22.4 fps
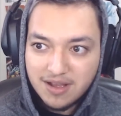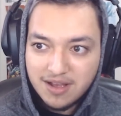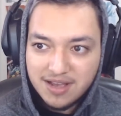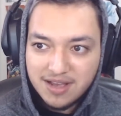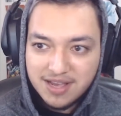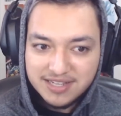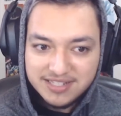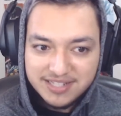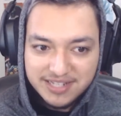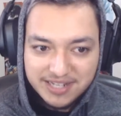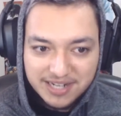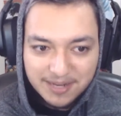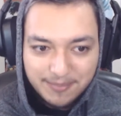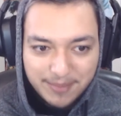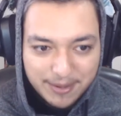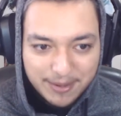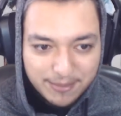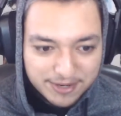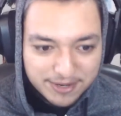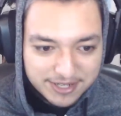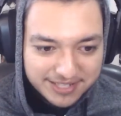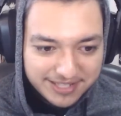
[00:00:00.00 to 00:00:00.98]
Is he going to be
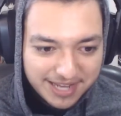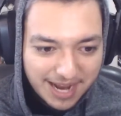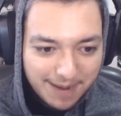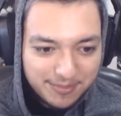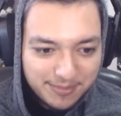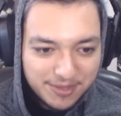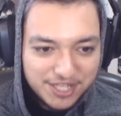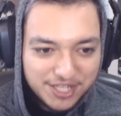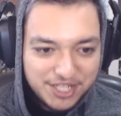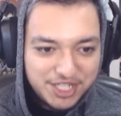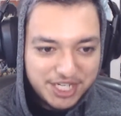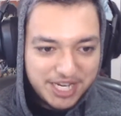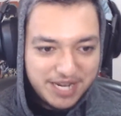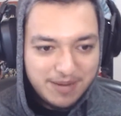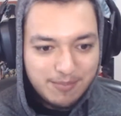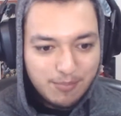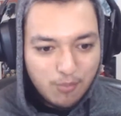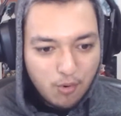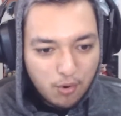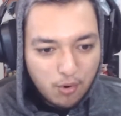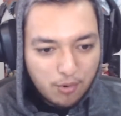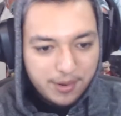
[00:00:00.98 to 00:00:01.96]
able to stop the Jin
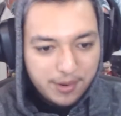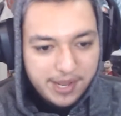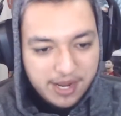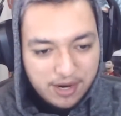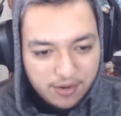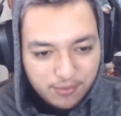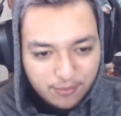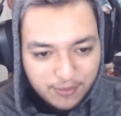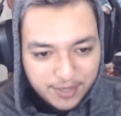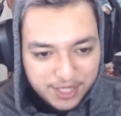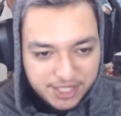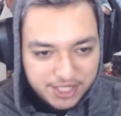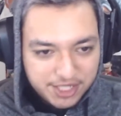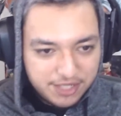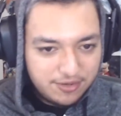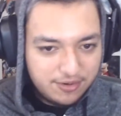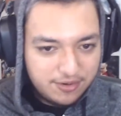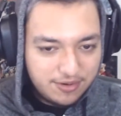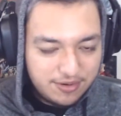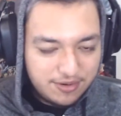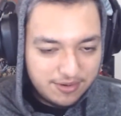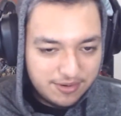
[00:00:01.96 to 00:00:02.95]
Mori original?